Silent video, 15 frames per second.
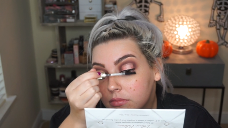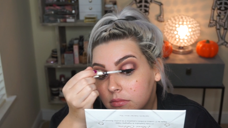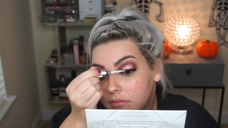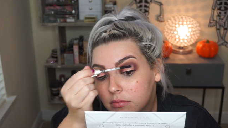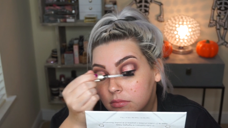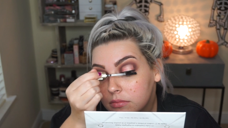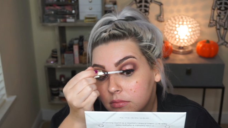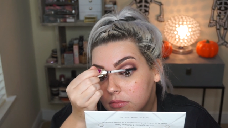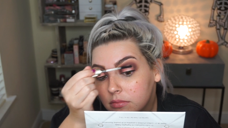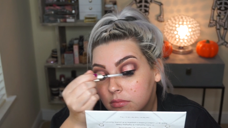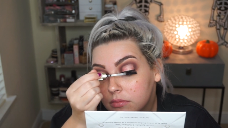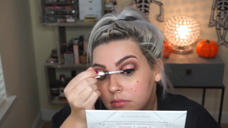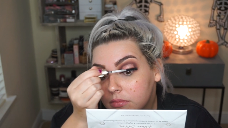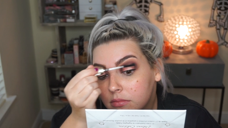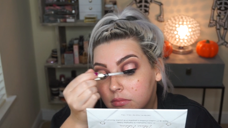
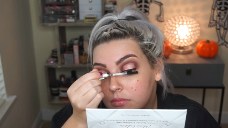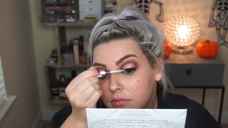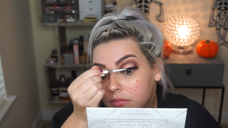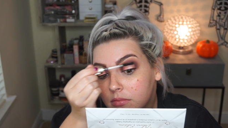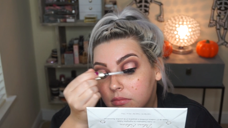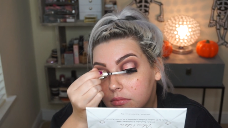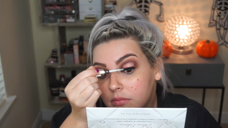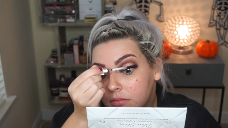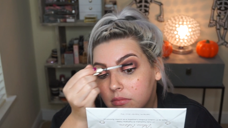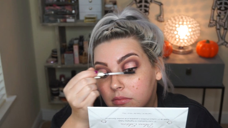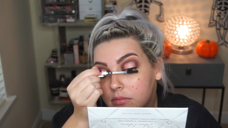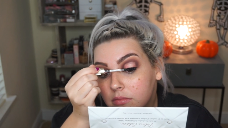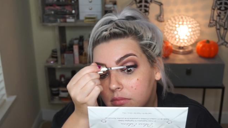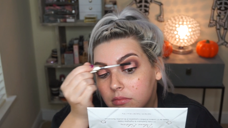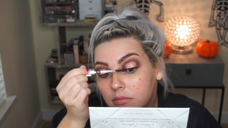
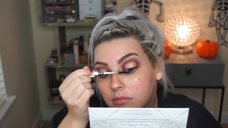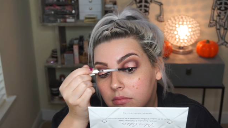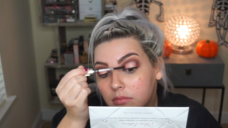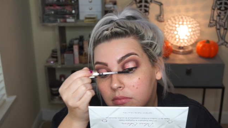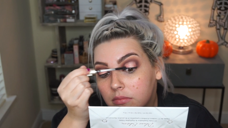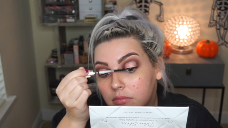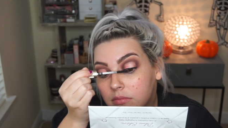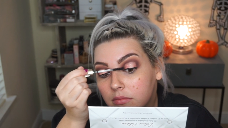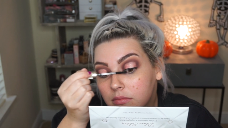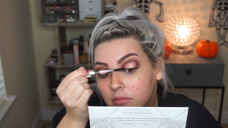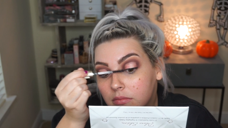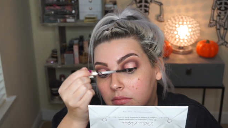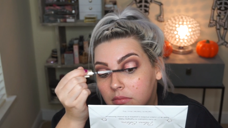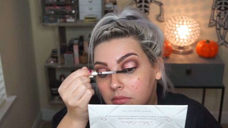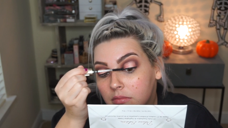
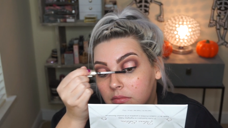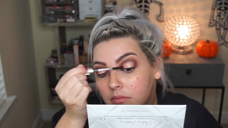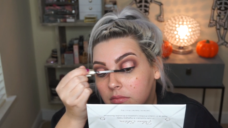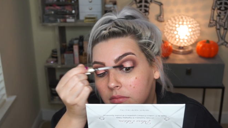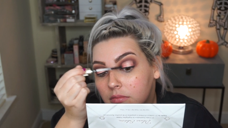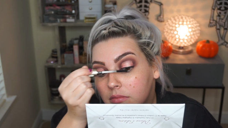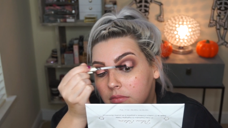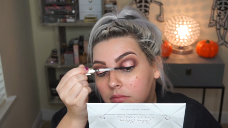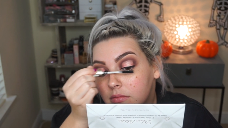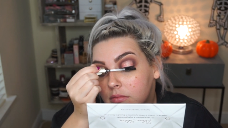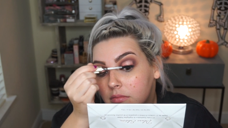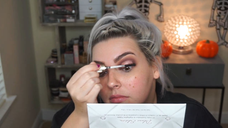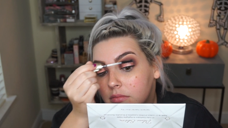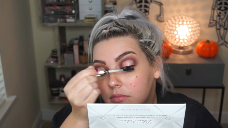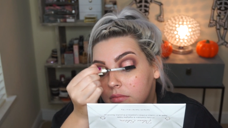
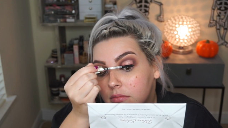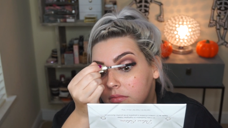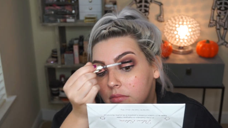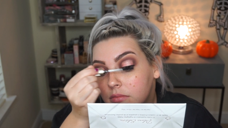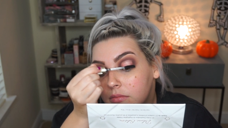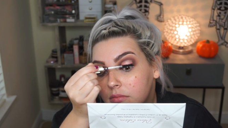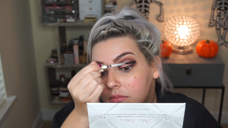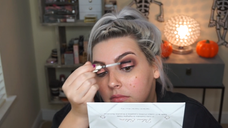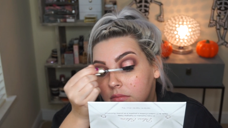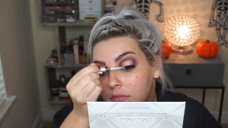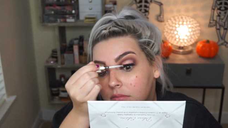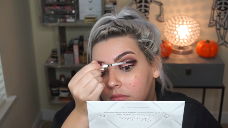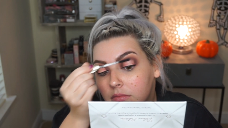(silence)